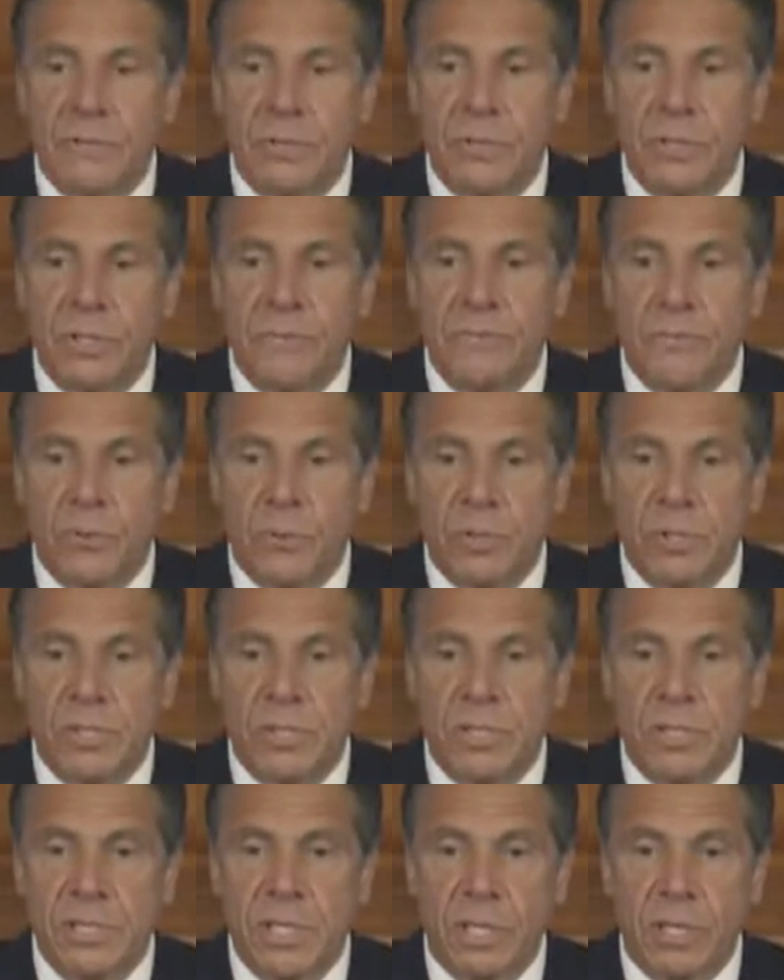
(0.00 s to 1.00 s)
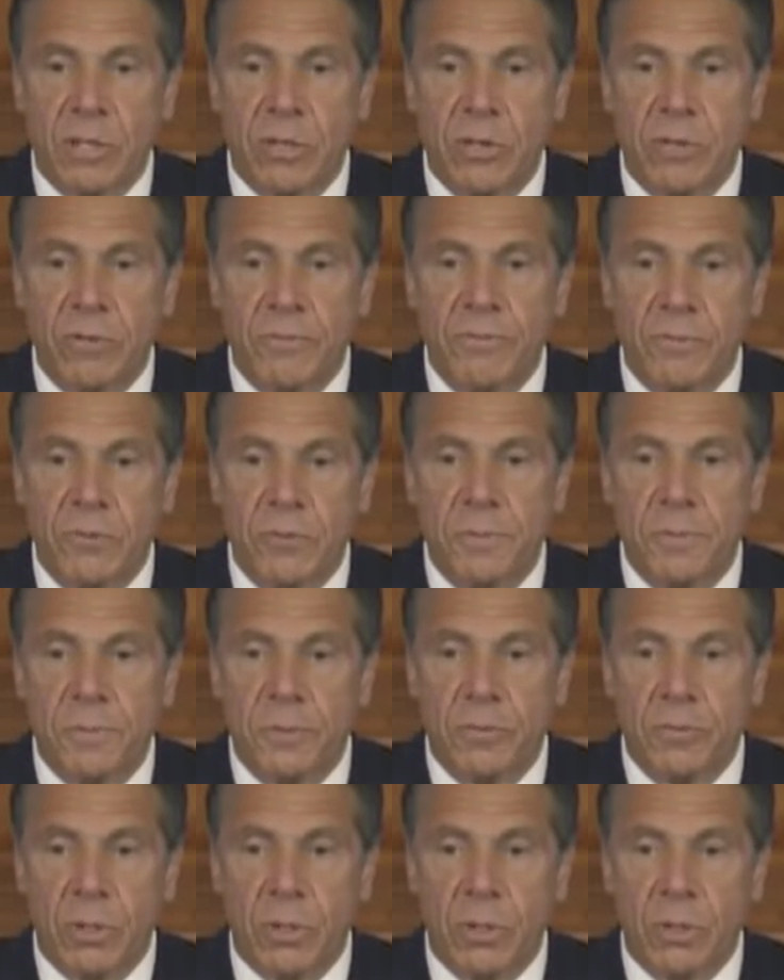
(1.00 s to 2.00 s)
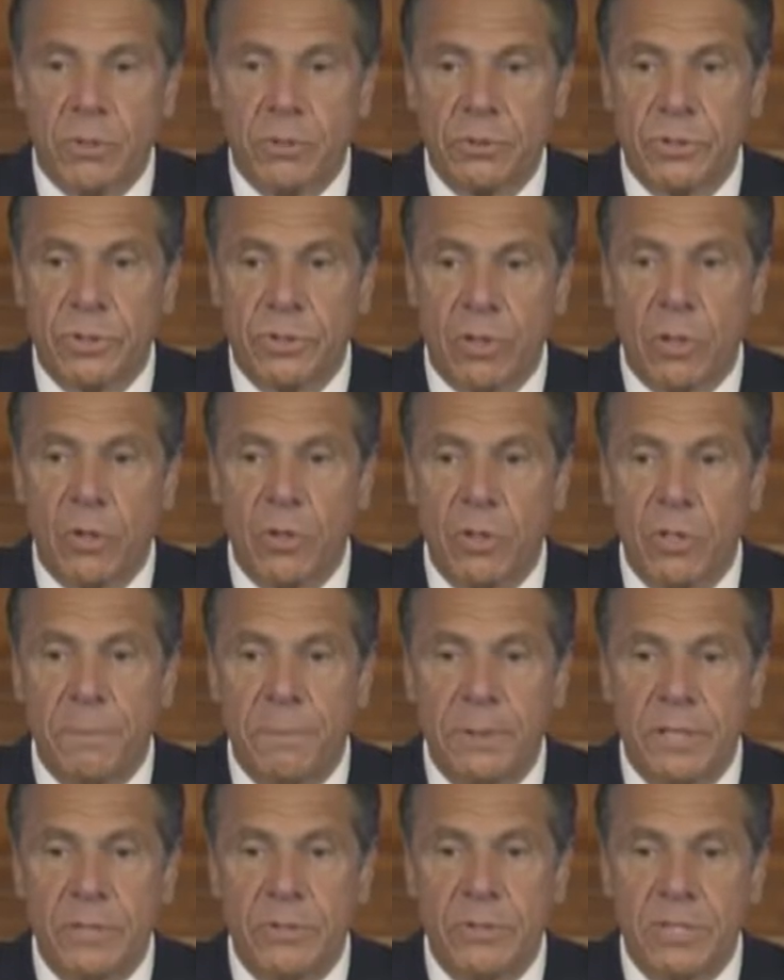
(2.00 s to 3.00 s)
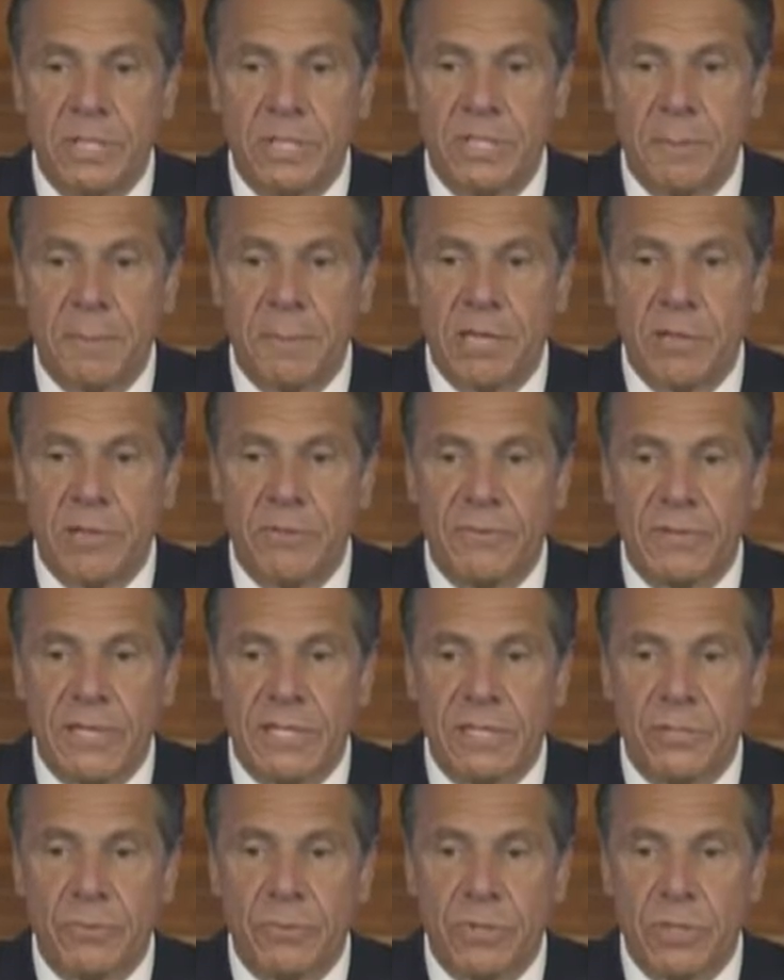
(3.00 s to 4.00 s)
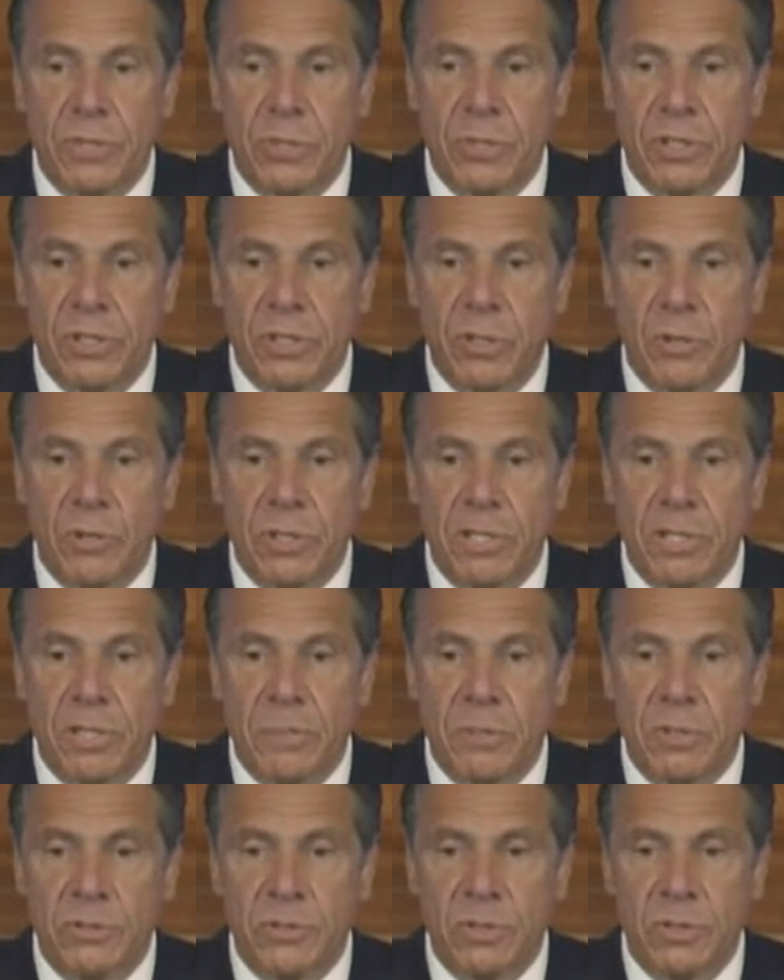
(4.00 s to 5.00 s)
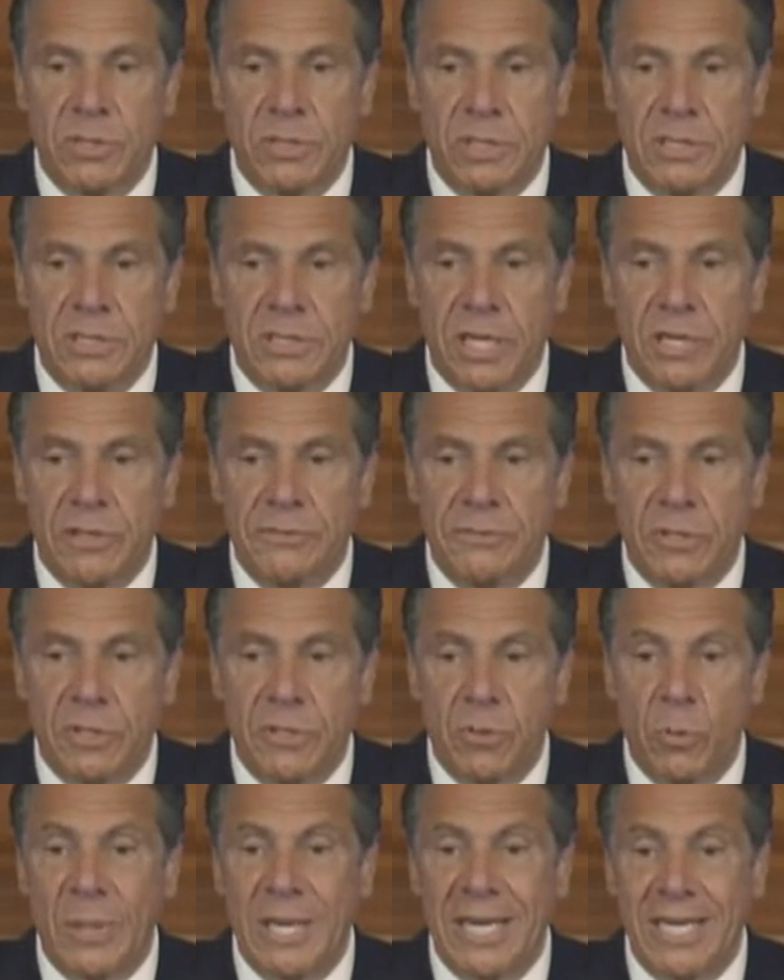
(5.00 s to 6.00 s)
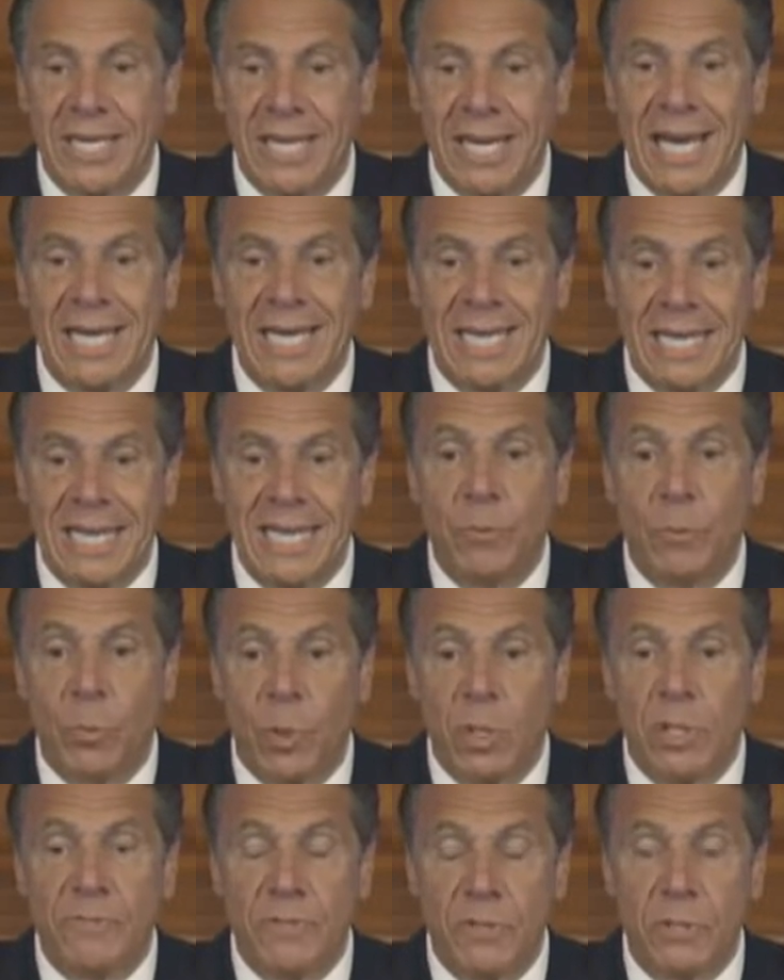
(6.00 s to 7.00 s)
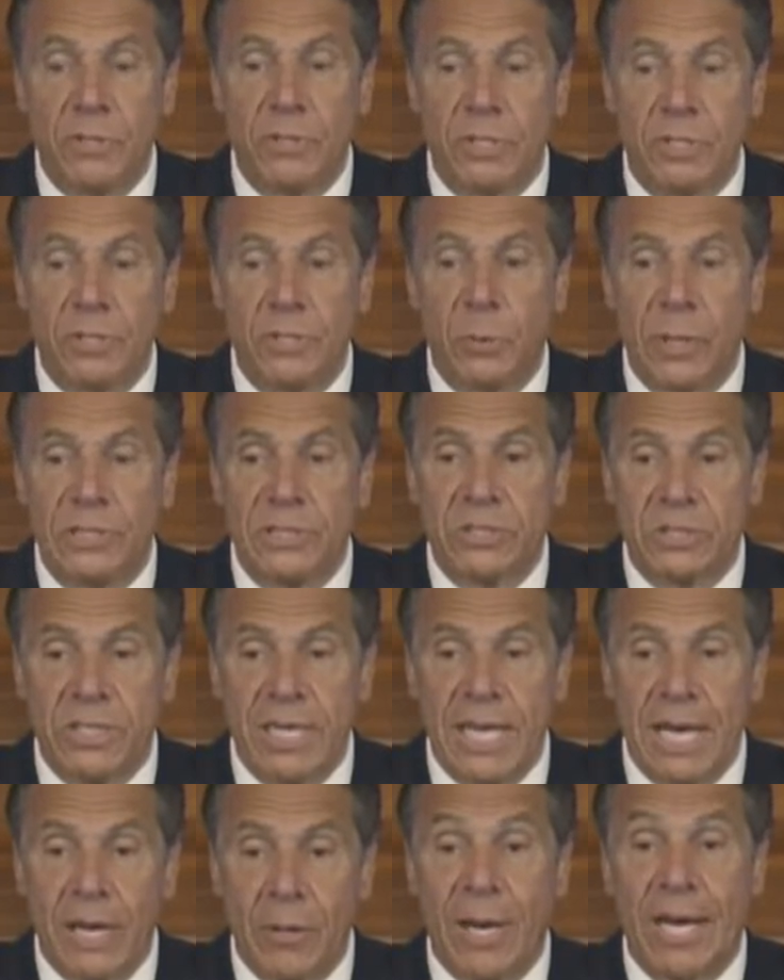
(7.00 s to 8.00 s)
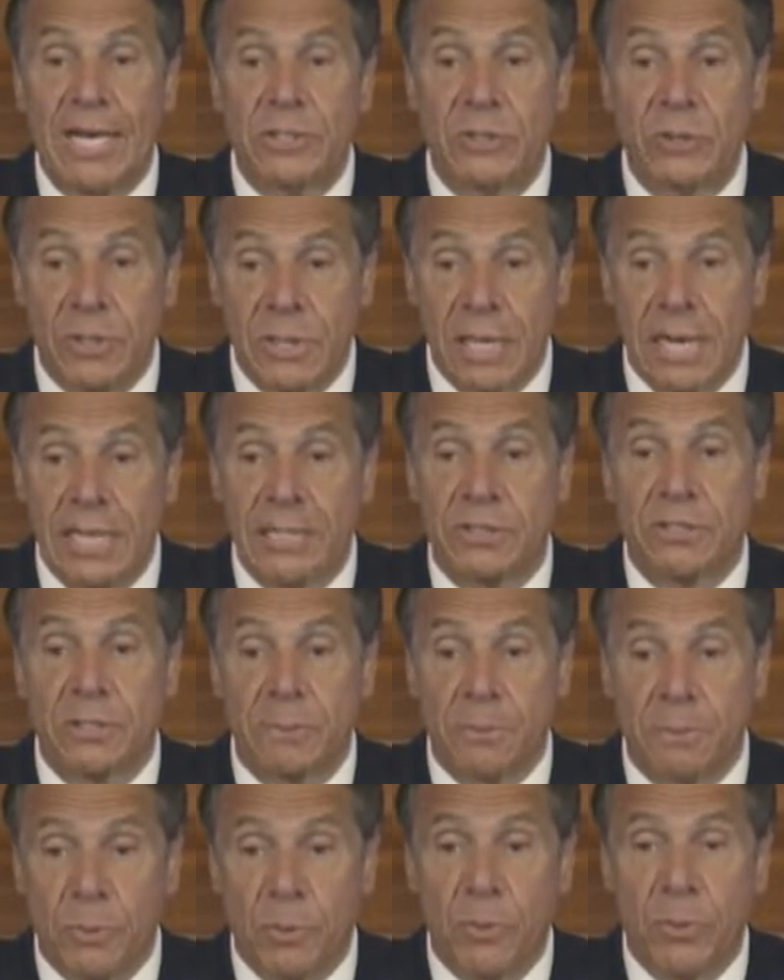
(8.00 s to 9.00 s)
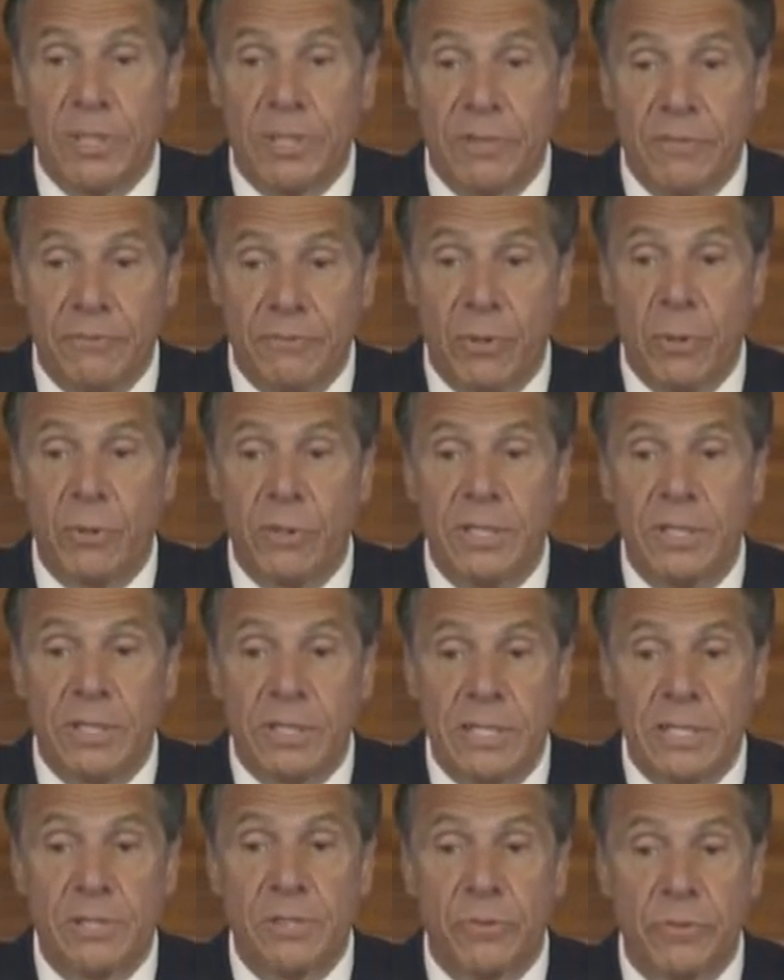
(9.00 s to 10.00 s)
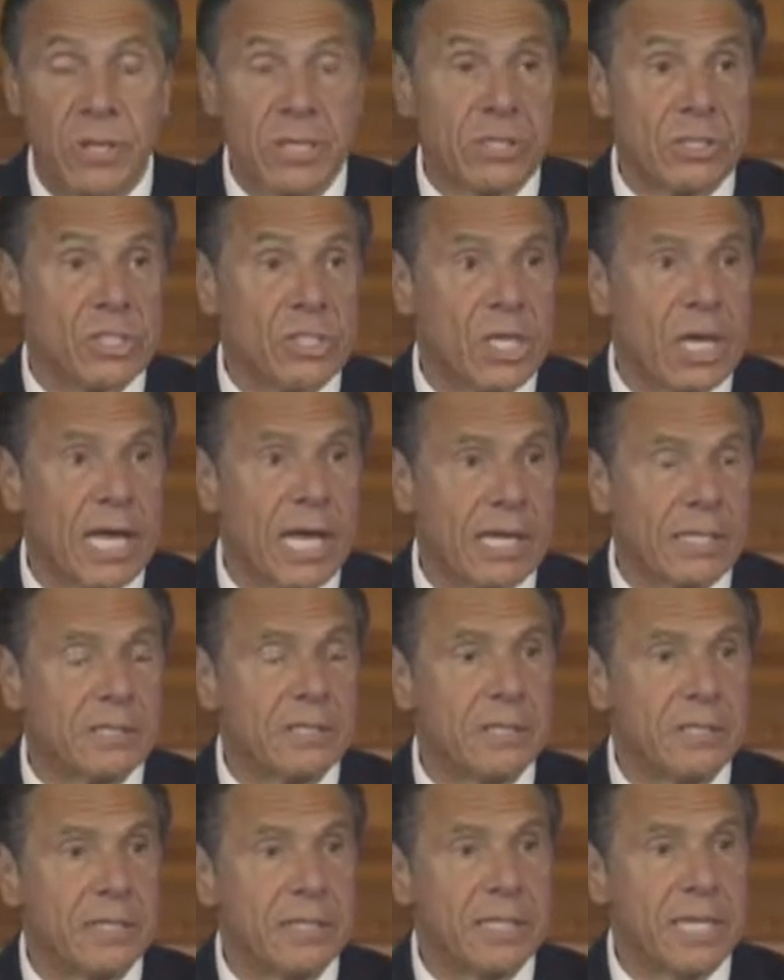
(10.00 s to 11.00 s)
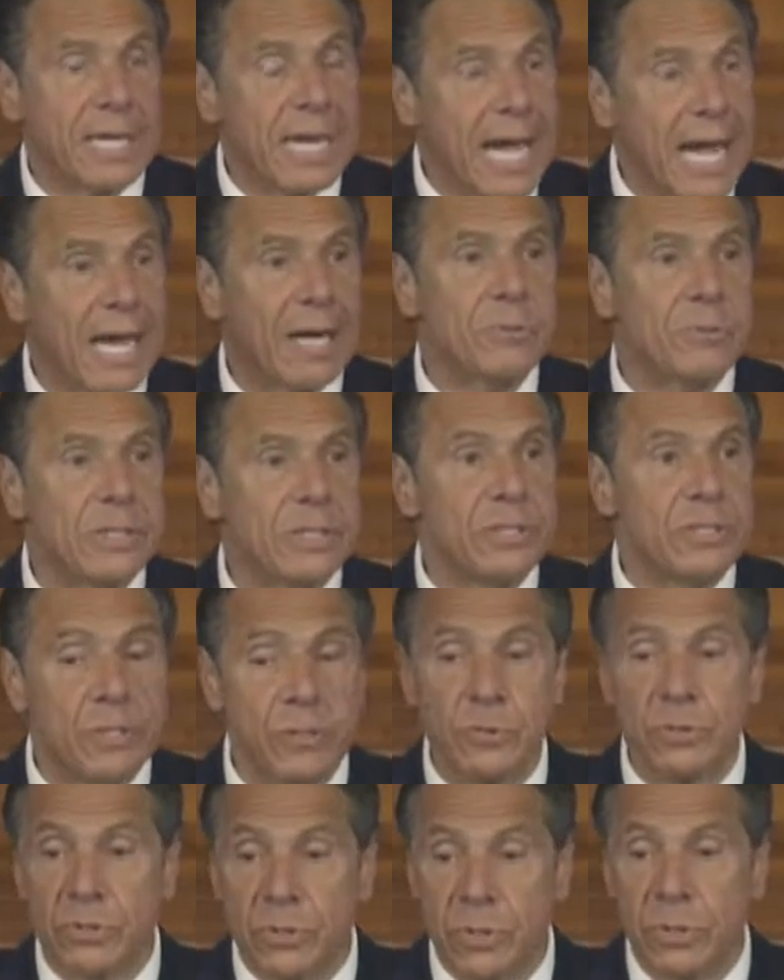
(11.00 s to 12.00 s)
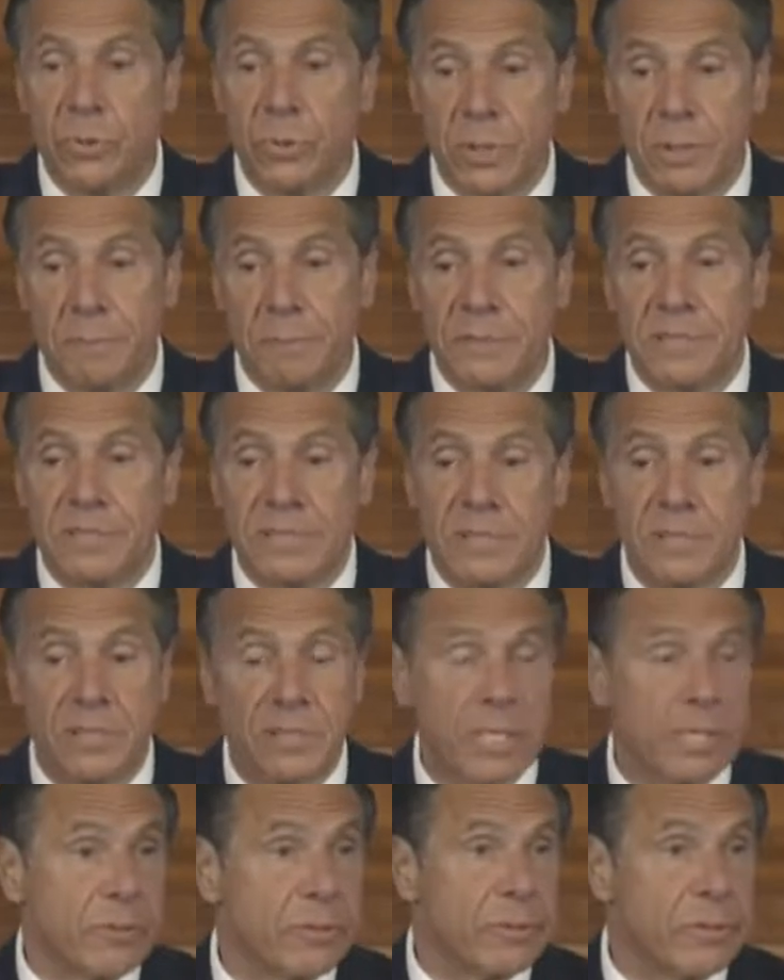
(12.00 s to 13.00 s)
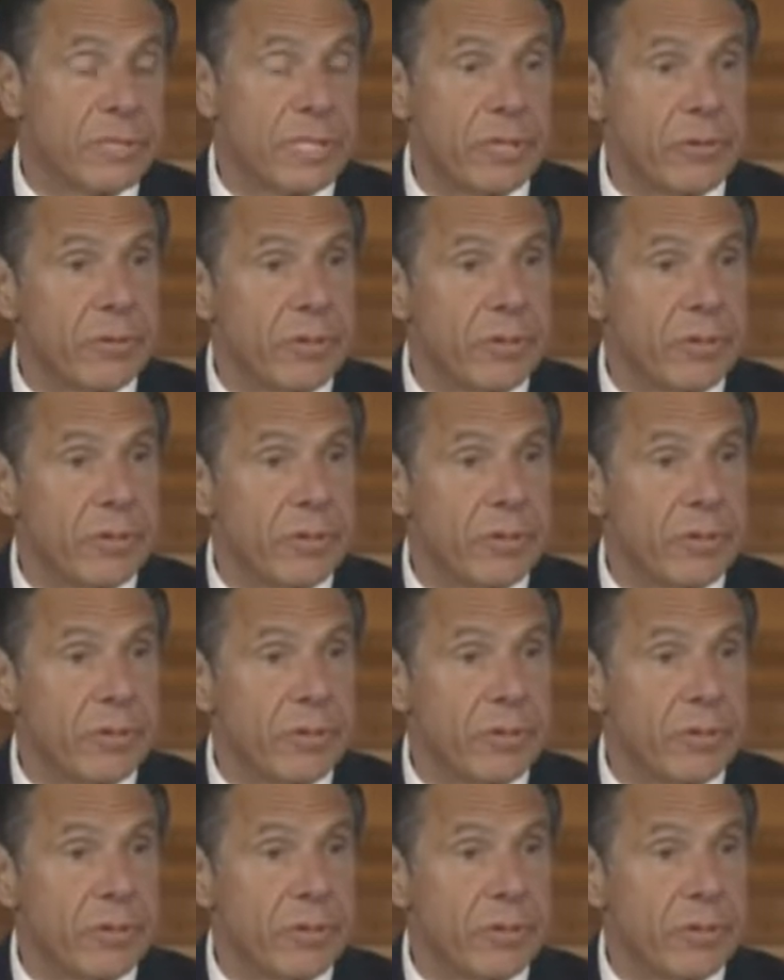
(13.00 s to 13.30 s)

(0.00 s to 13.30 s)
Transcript: forces in a law enforcement role should only be used as a matter of last resort and only in the most urgent and dire of circumstances. We are not in one of those situations now. I do not support invoking the Insurrection Act. Then how did you do it, Mr. Secretary?